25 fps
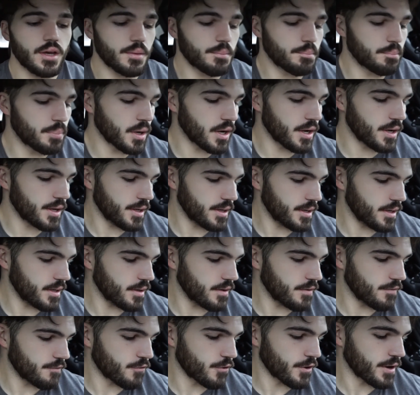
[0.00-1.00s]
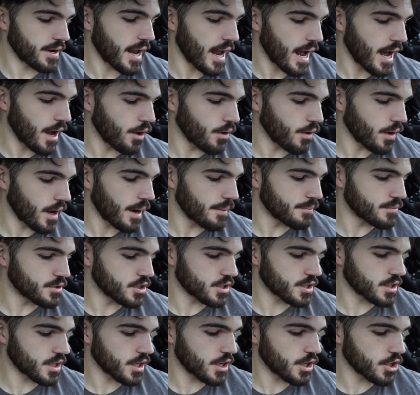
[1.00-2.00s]
But for now, I'm
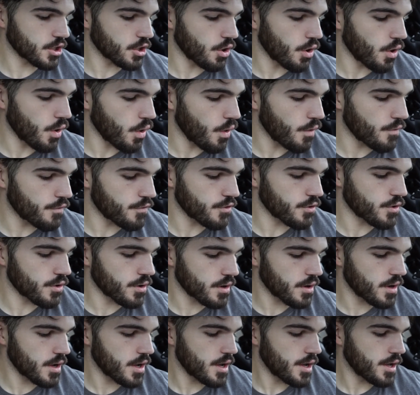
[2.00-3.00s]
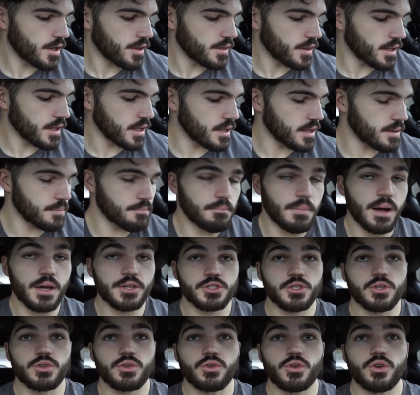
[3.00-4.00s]
just gonna go over the
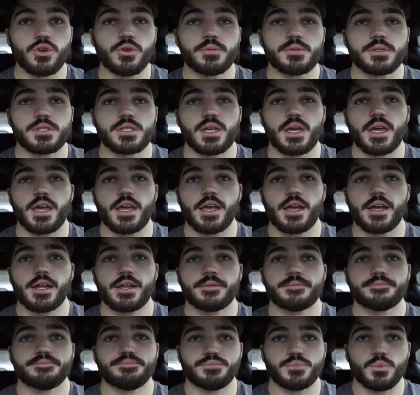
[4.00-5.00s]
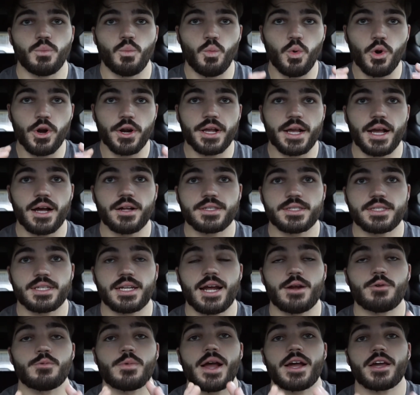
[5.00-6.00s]
muscle groups and workouts that
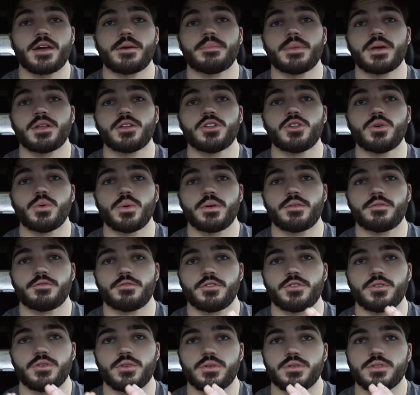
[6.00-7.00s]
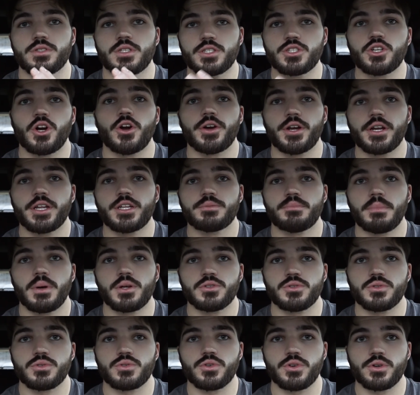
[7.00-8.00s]
I recommend doing to target each
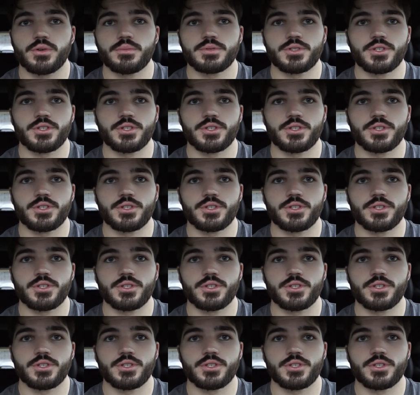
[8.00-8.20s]
muscle group.